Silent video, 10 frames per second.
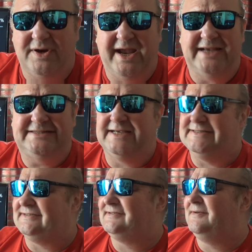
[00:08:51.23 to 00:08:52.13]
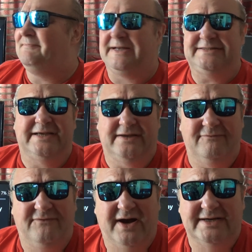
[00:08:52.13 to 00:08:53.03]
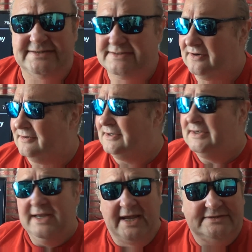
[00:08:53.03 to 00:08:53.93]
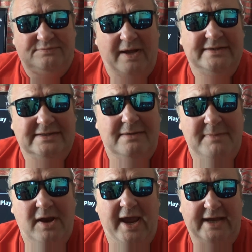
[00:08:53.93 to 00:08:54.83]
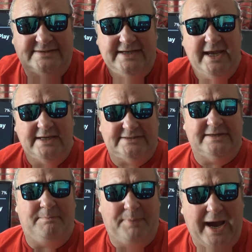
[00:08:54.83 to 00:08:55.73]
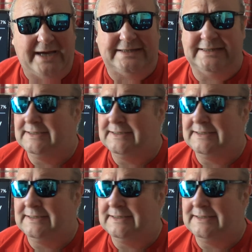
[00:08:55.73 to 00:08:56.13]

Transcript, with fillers: what it is is, the magic of Vice though, is when the music, it takes you back